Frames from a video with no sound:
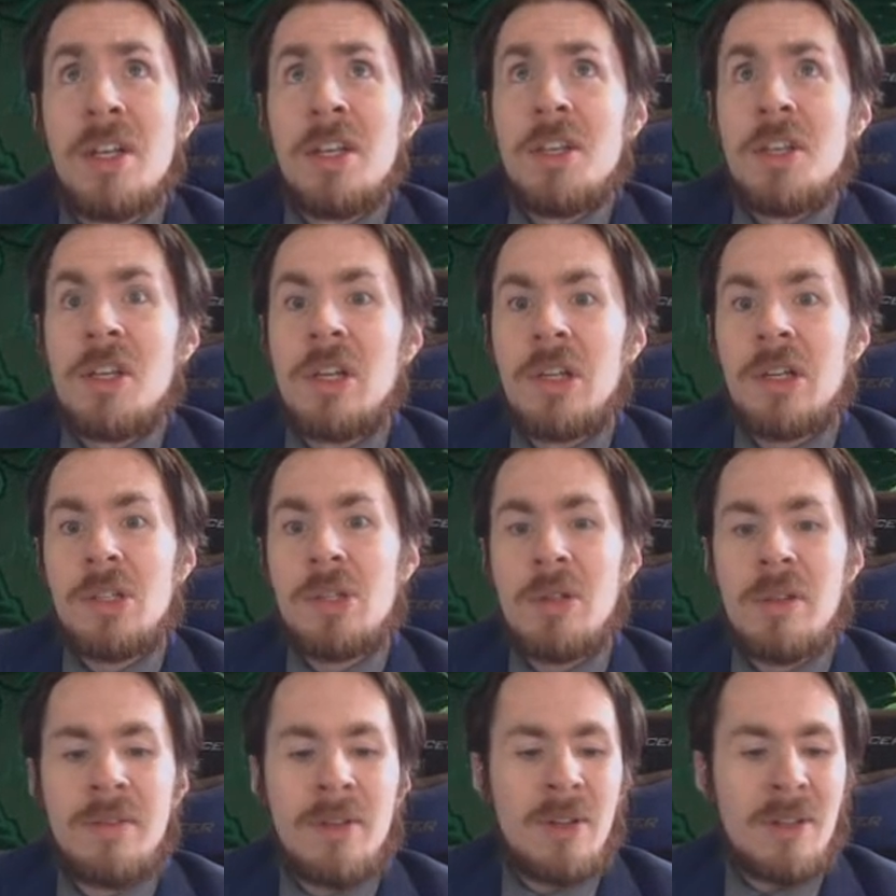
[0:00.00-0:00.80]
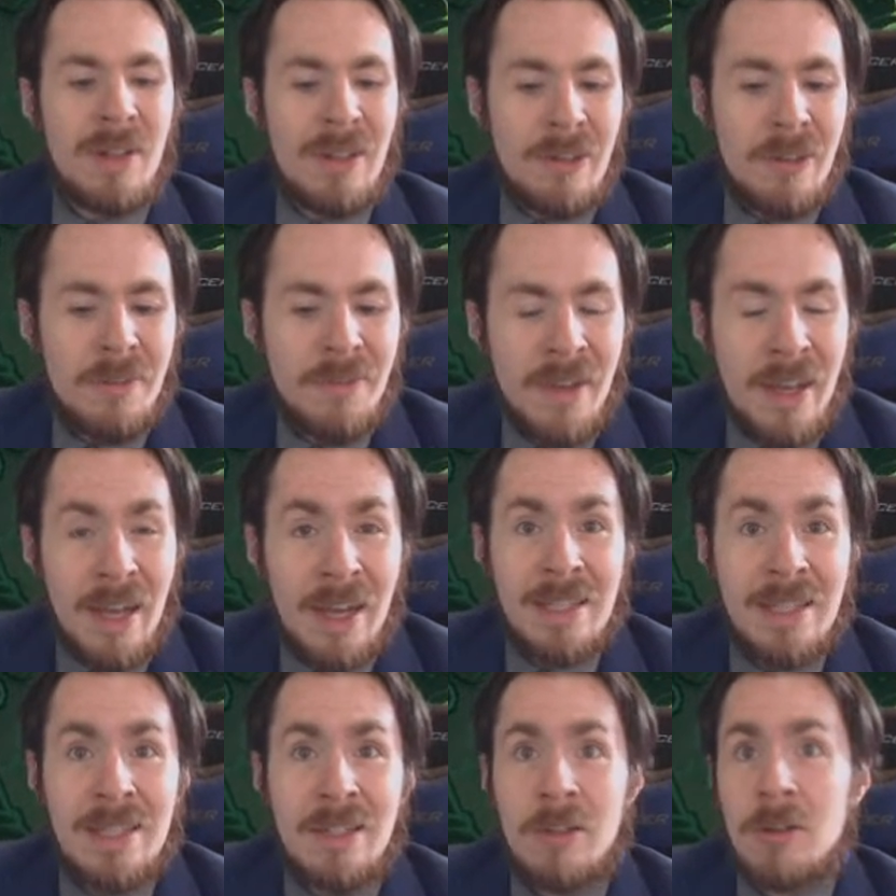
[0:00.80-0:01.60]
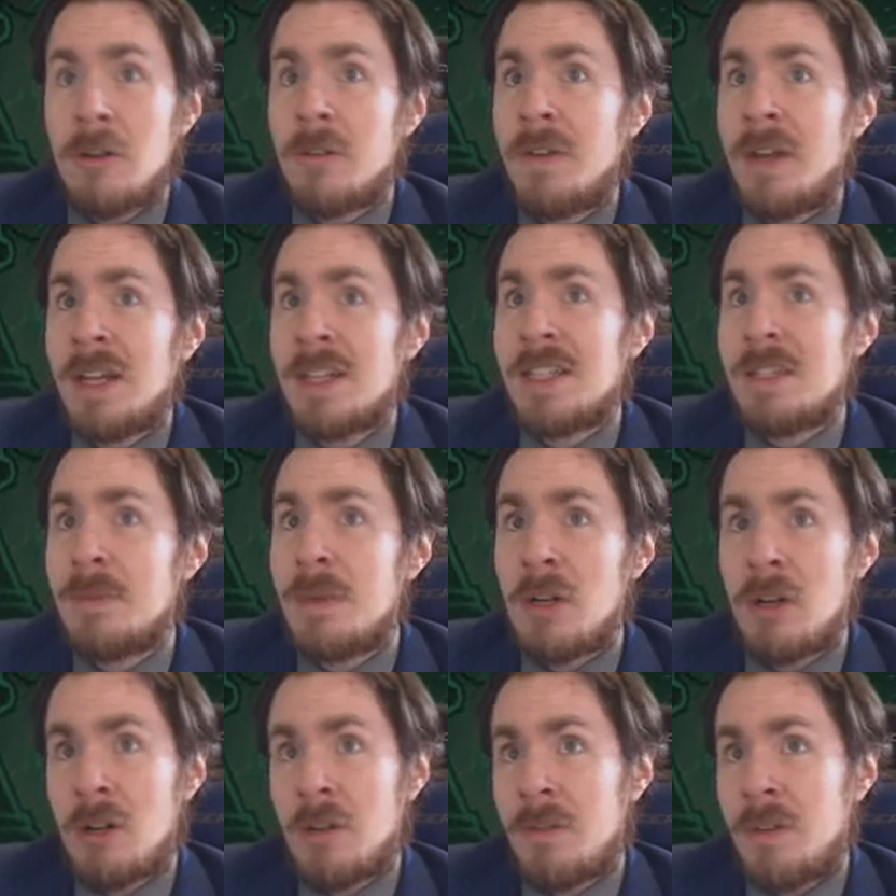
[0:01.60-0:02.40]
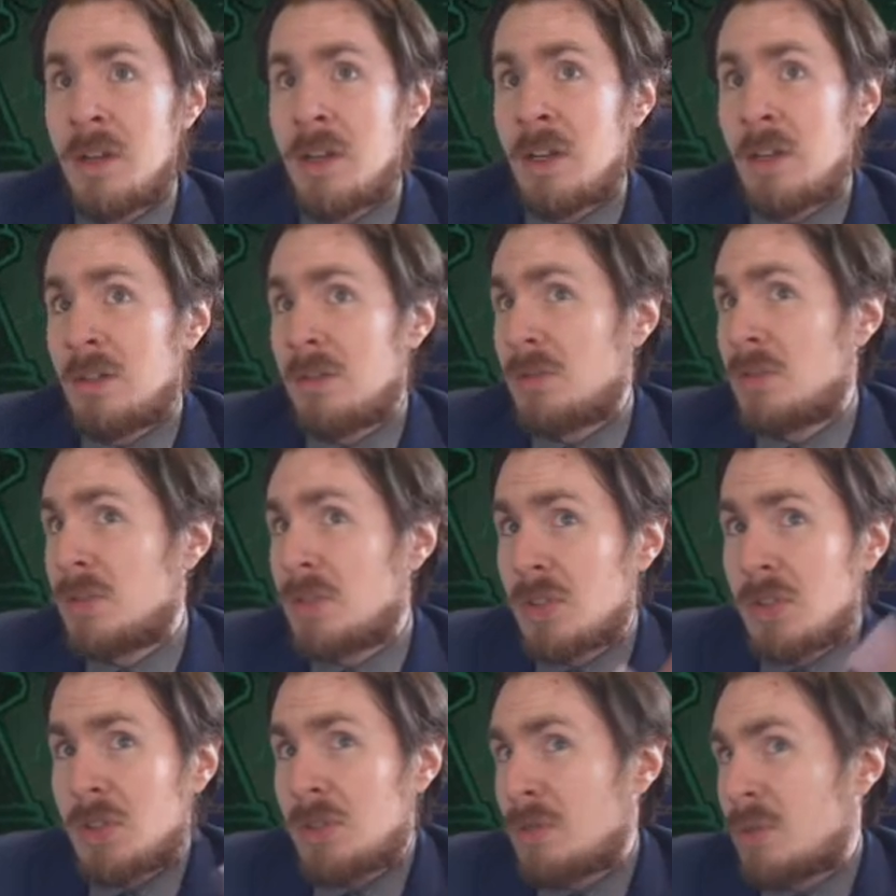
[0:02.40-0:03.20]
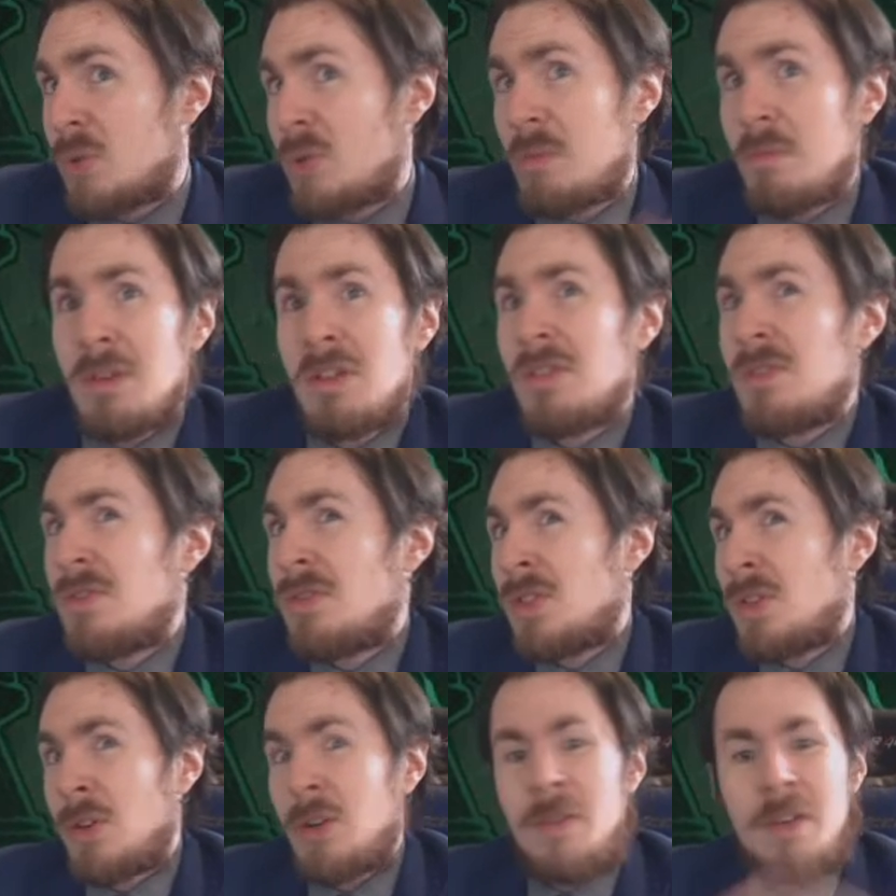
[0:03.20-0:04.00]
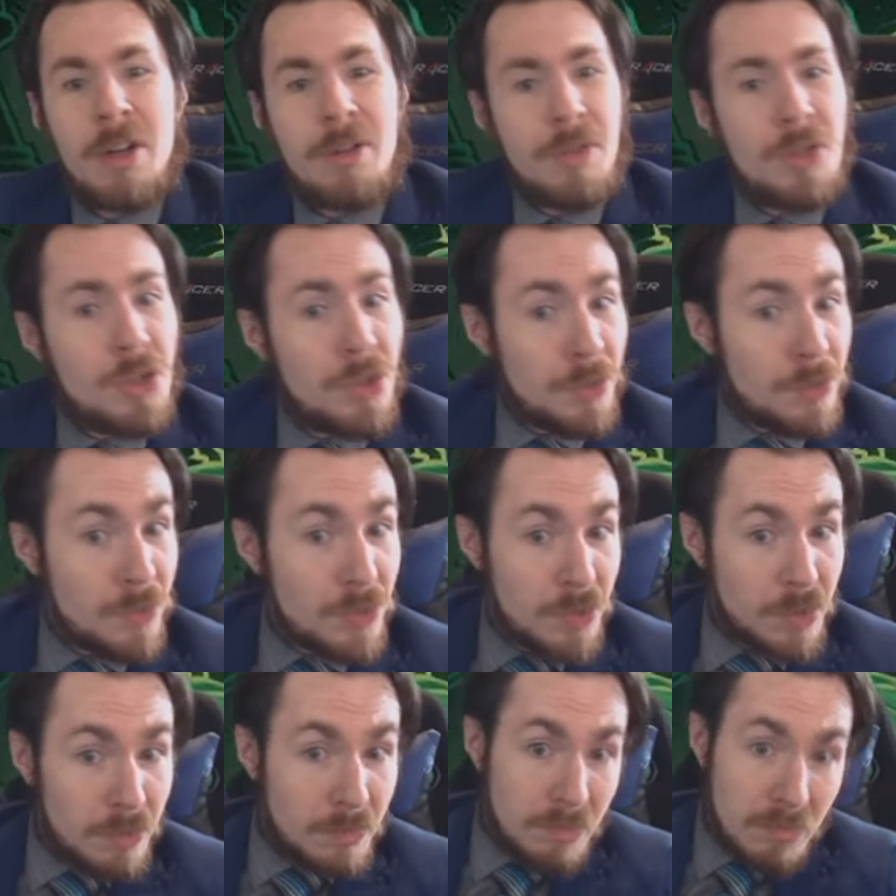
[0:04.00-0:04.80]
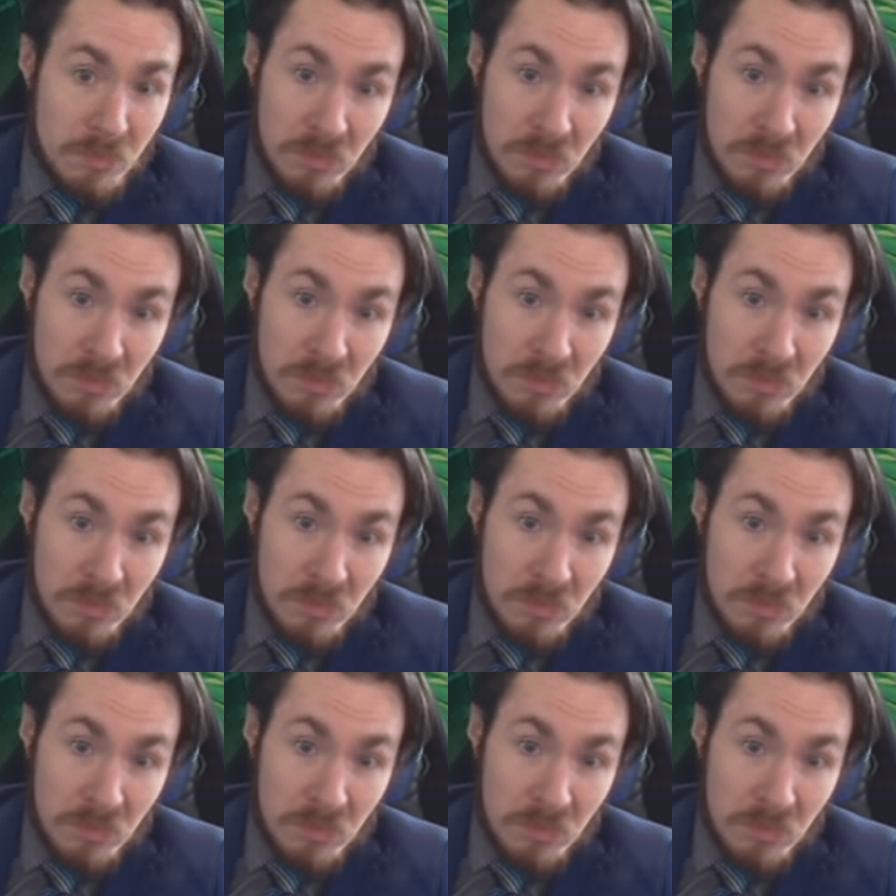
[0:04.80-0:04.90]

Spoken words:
You can also have all artifacts, and artifacts can be artifacts or equipments, artifact creatures.